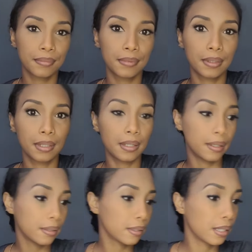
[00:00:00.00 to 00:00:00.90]
like
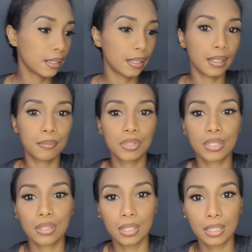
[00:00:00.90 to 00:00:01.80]
that. And then I'm
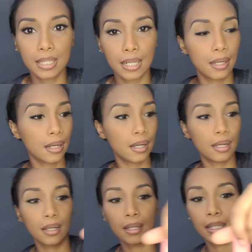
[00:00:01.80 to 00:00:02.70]
just gonna take
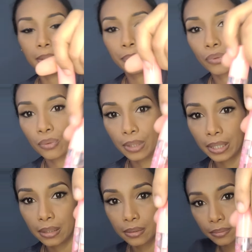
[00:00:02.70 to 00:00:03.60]
a lip
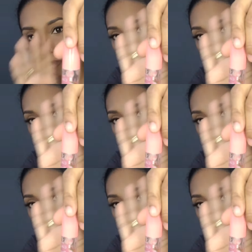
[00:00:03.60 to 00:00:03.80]
oil.